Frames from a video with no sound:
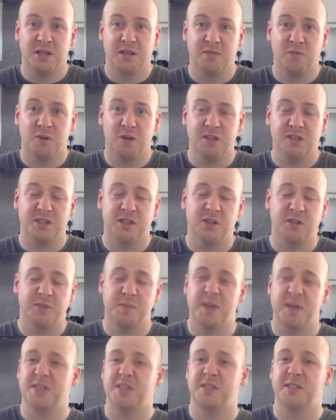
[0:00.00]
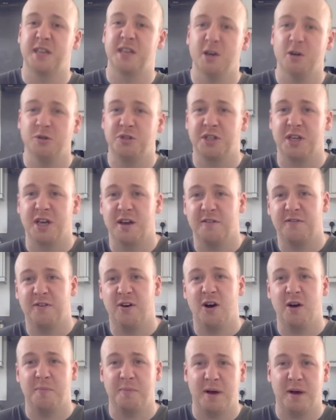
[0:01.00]
Once those bets are settled, you get a
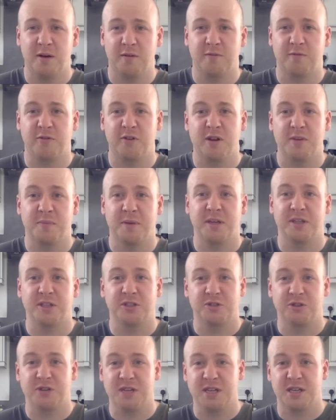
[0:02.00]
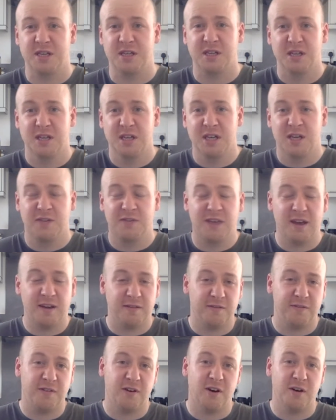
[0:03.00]
£5 free bet streak. If that
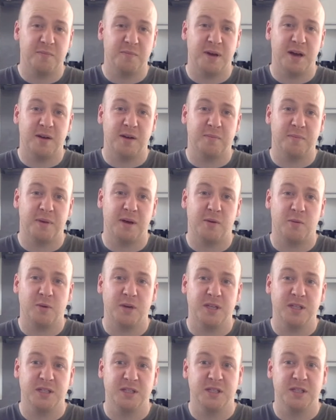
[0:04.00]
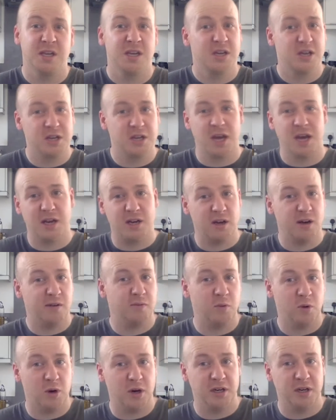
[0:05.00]
£5 bet wins, you get
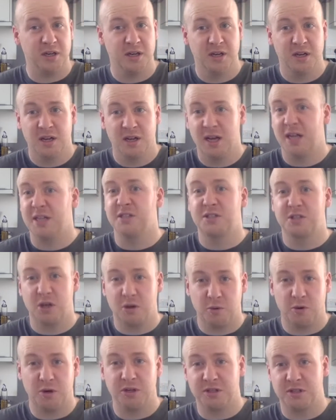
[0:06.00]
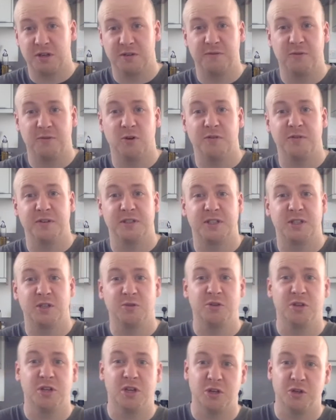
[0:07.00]
another one, and so on and so forth until
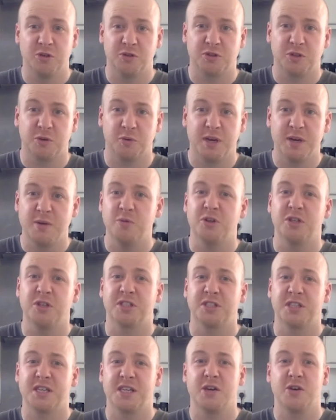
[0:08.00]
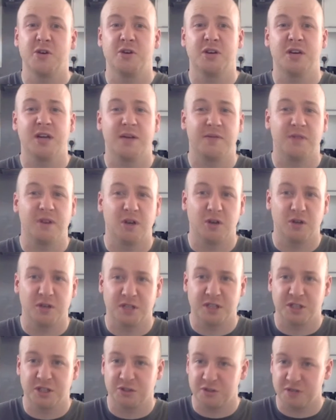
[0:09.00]
you lose. So we want to see who can have the
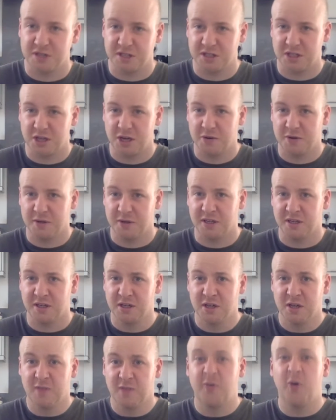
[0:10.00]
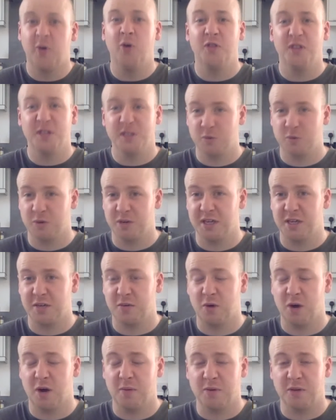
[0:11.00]
longest streaks going. For this week,
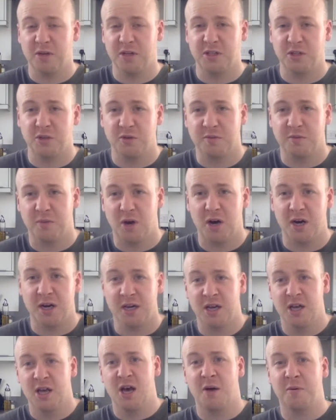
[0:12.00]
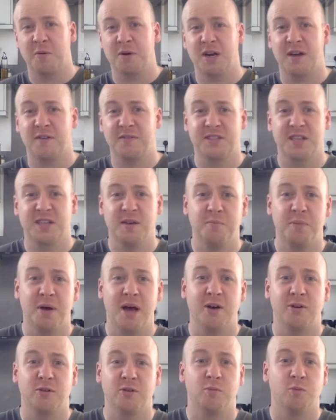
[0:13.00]
what I'm going to do with mine, I'm going to have £10
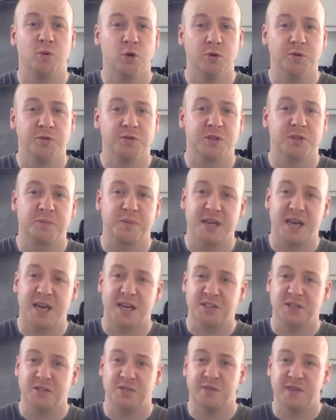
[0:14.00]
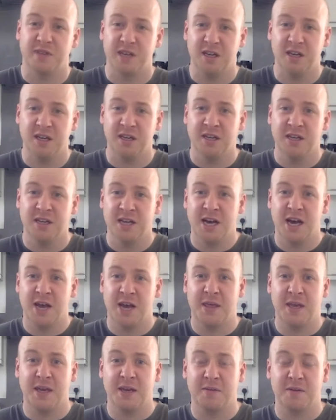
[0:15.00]
on Wolves to beat Aston Villa, and
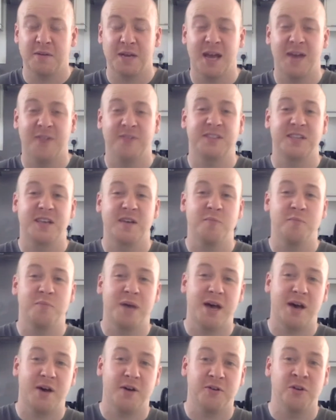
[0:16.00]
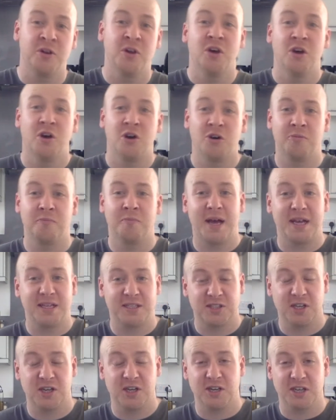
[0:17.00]
then I'm going to have £10 on Matt
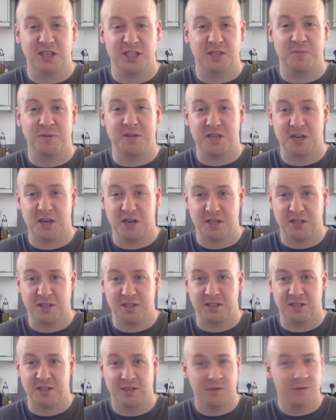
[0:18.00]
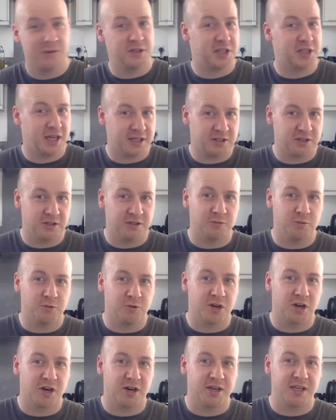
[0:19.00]
Target to be carded, which Anton will
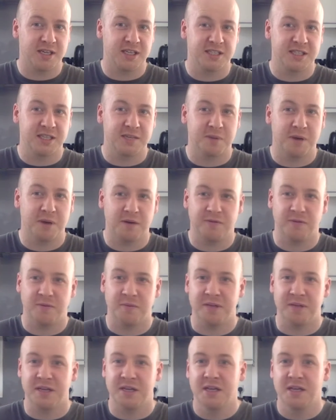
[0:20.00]
kindly tip up for me.